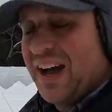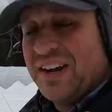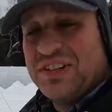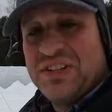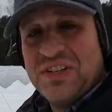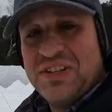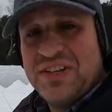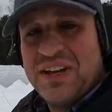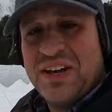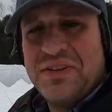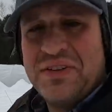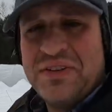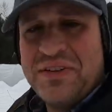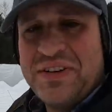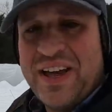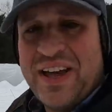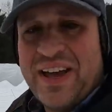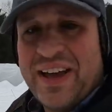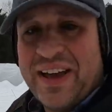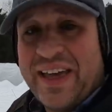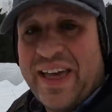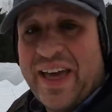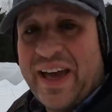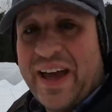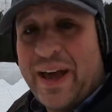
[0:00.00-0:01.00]
Actually, the other
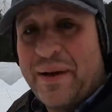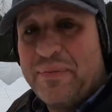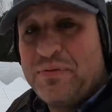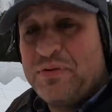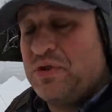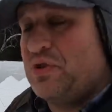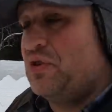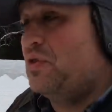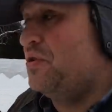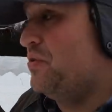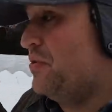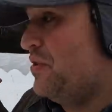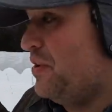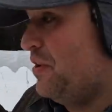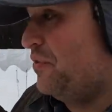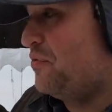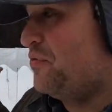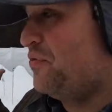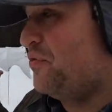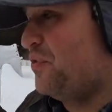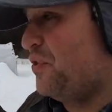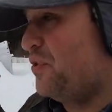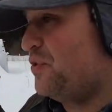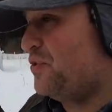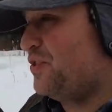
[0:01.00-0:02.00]
day I captured their
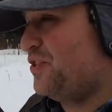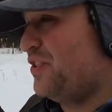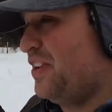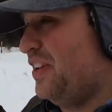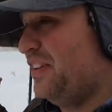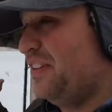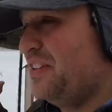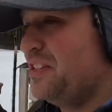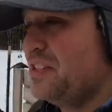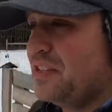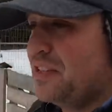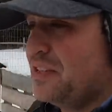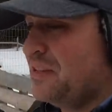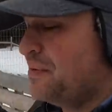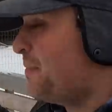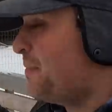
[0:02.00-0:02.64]
first, at least